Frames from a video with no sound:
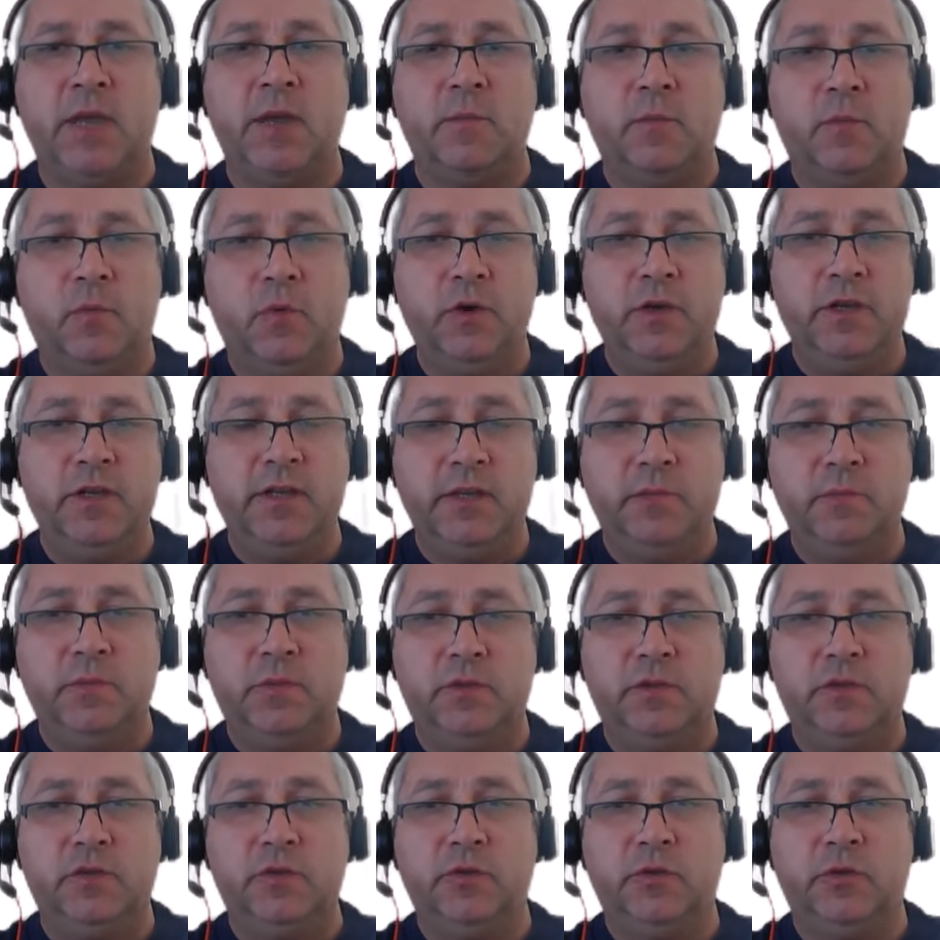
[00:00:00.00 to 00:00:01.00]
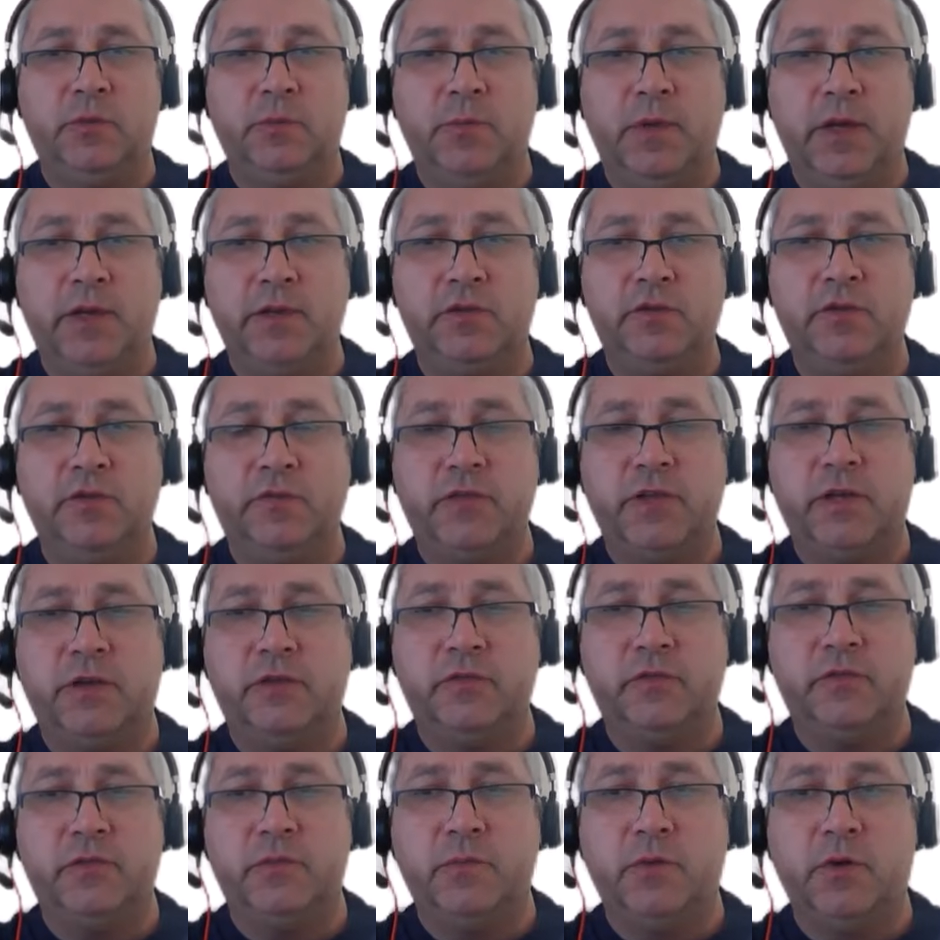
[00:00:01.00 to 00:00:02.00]
Point number two, Microsoft
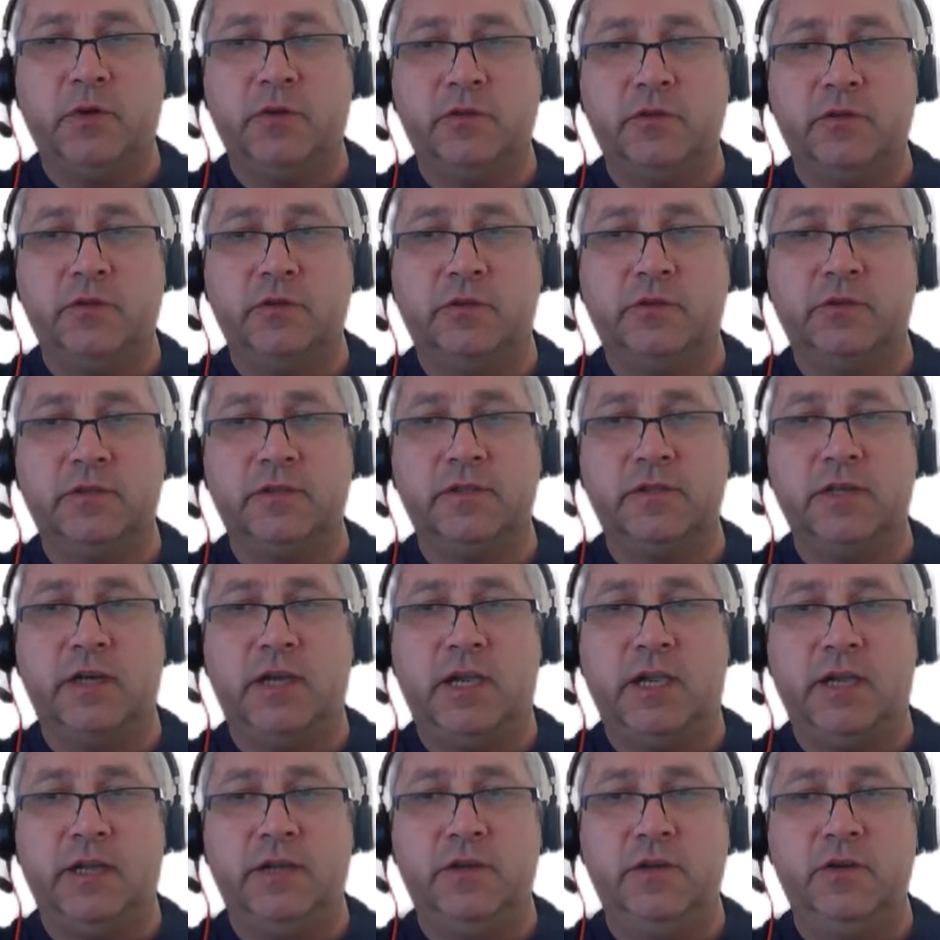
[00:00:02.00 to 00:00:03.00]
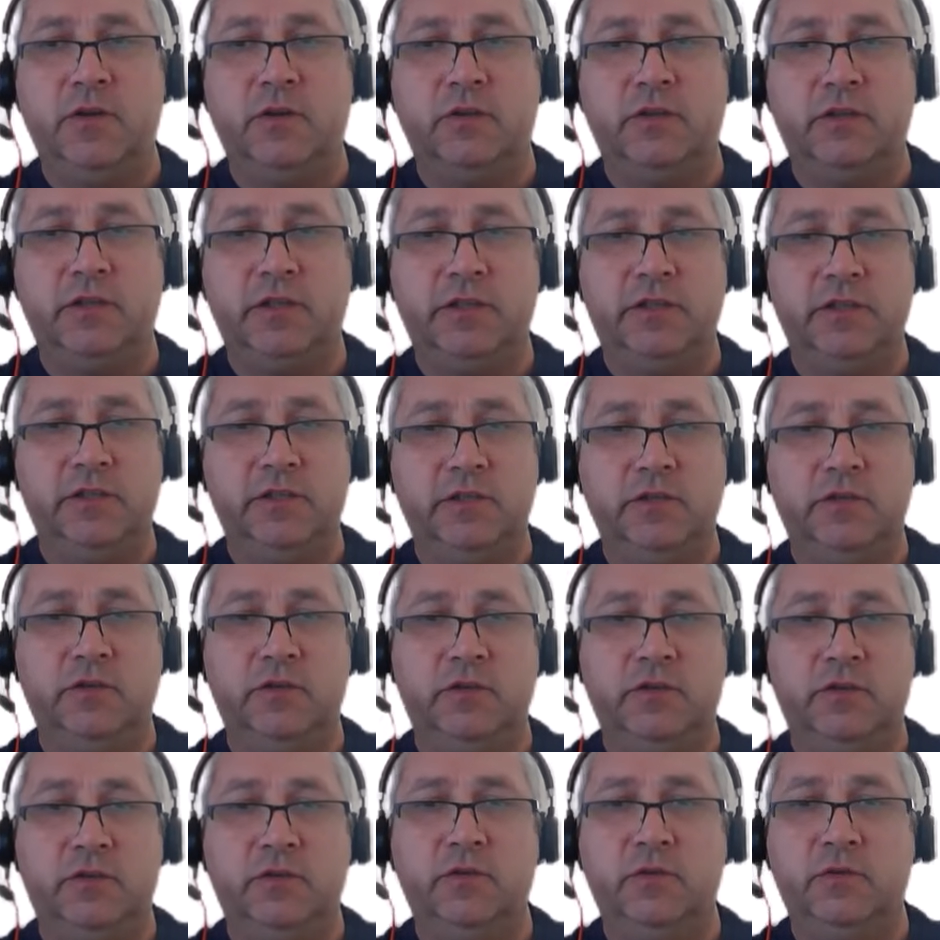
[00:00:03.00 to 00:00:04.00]
out-of-the-box tools are not easy
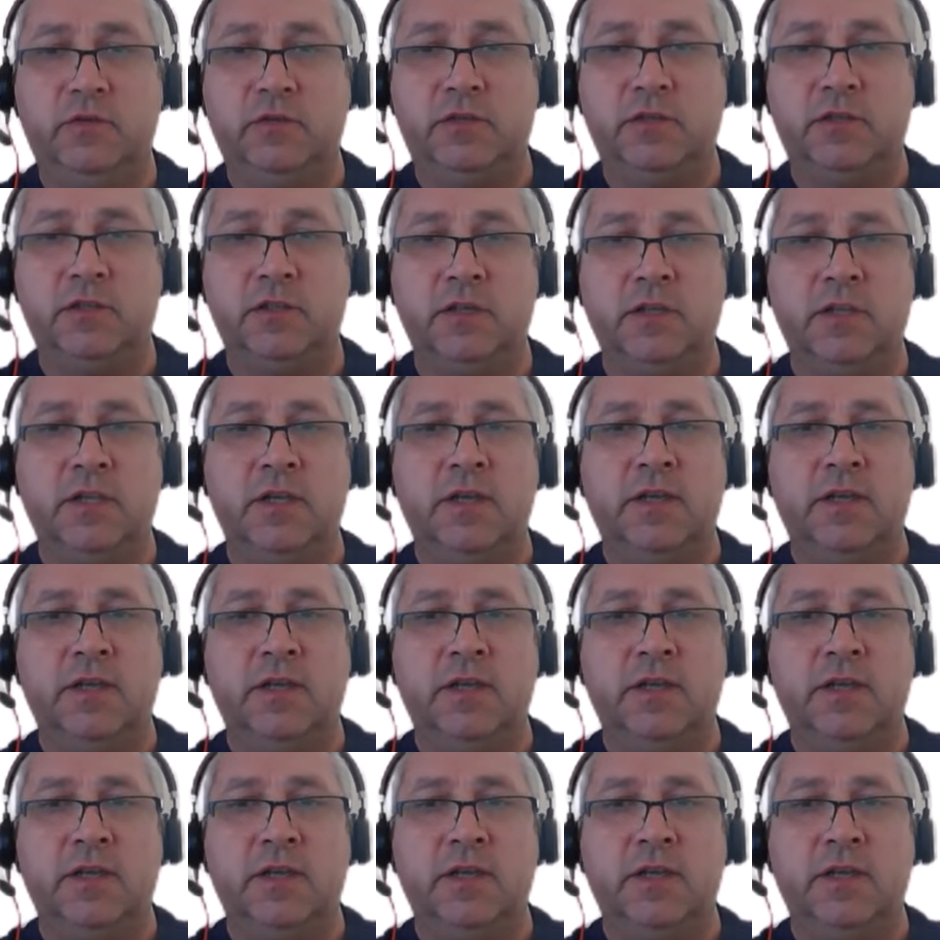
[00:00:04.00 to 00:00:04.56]
to use.